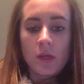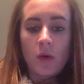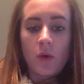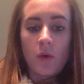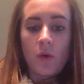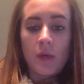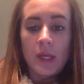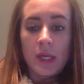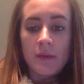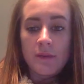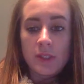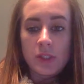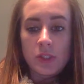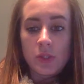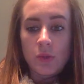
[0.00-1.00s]
so
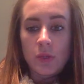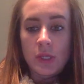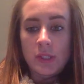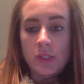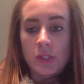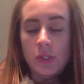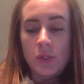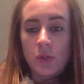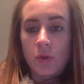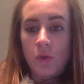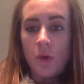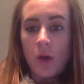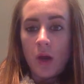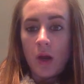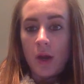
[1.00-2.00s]
even students
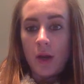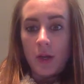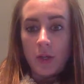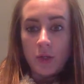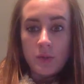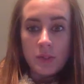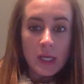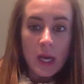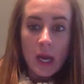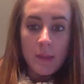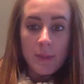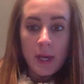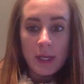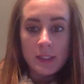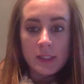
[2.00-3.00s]
who are using
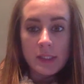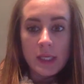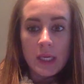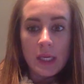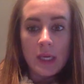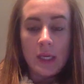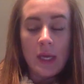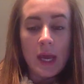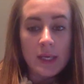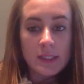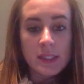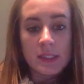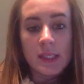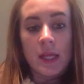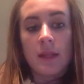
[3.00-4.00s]
iPads can
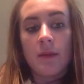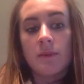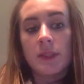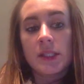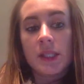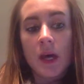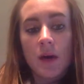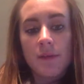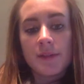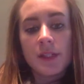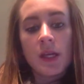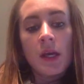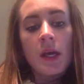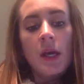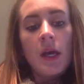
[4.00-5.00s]
access that themselves,
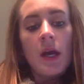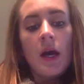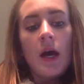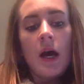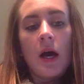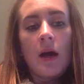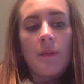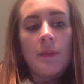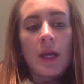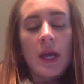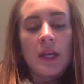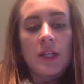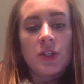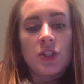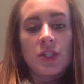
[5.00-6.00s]
um,
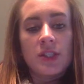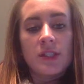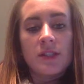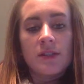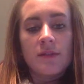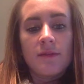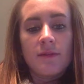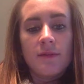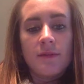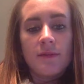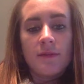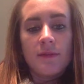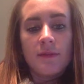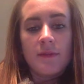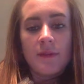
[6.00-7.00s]
kind of just
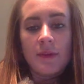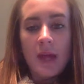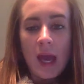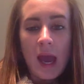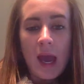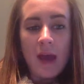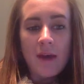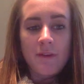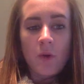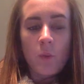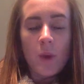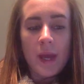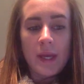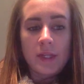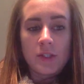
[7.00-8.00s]
have a
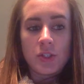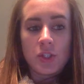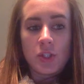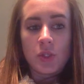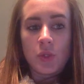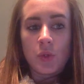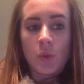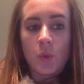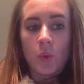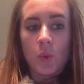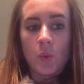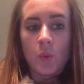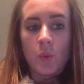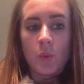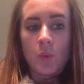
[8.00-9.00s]
way to
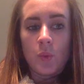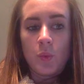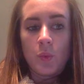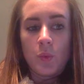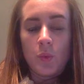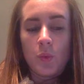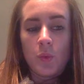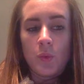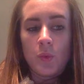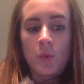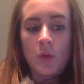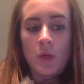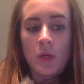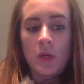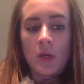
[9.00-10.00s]

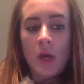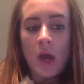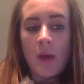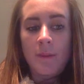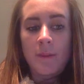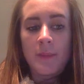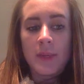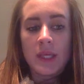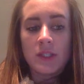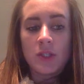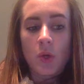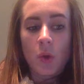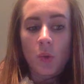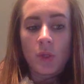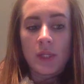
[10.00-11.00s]
not be
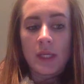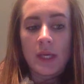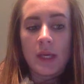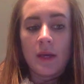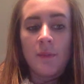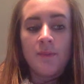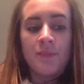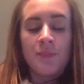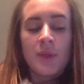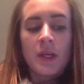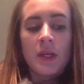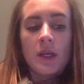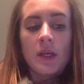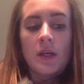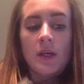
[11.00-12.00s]
totally
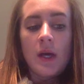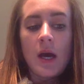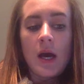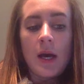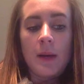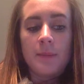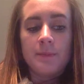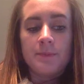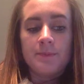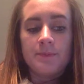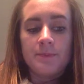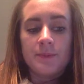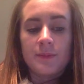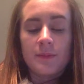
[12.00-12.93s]
um,